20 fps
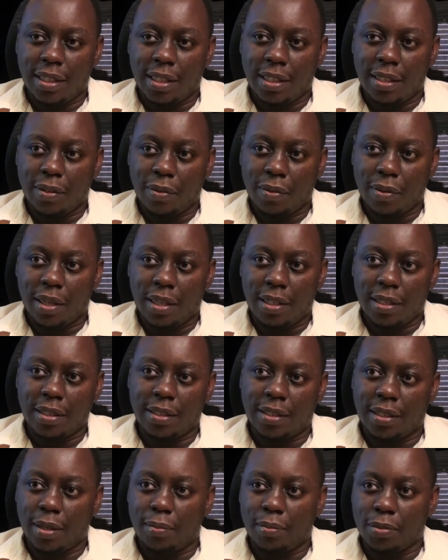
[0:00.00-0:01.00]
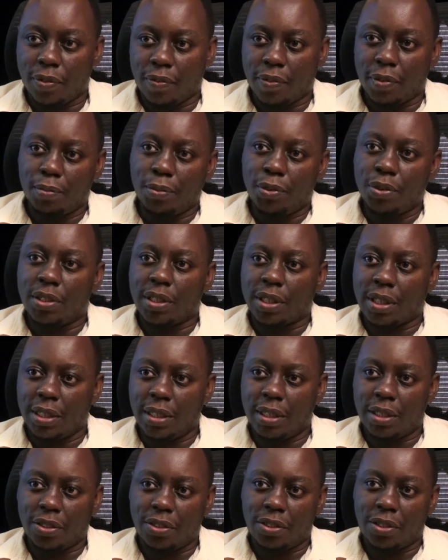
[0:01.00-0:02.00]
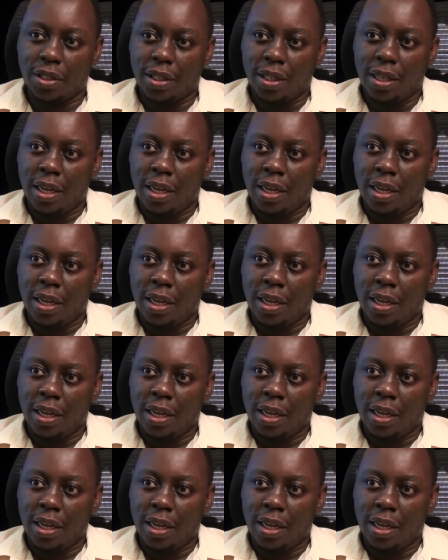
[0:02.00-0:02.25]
in the world in terms of the music industry.